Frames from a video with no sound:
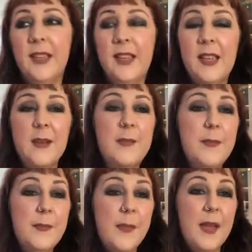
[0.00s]

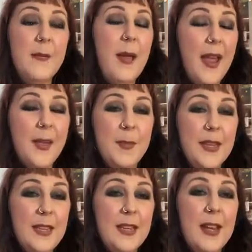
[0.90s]
in my
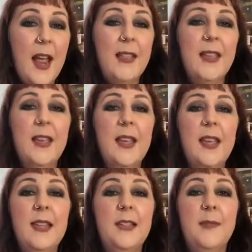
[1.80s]
opinion, I think
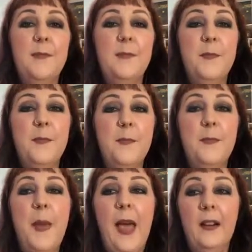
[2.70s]
it's
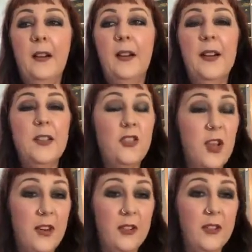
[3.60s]
better in
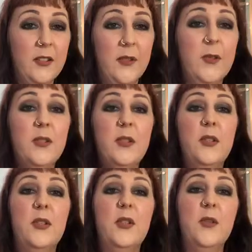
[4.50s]
general to
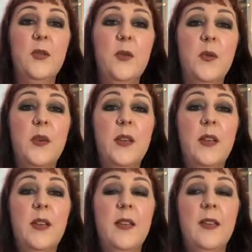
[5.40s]
do
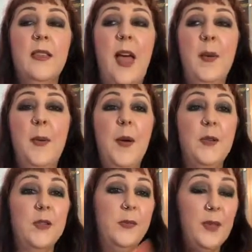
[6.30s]
that
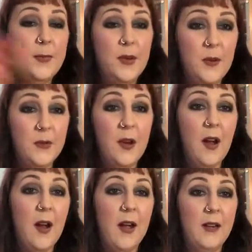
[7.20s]
pose flipped over
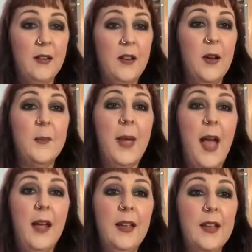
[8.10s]
on your
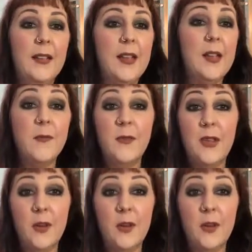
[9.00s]
back in like a figure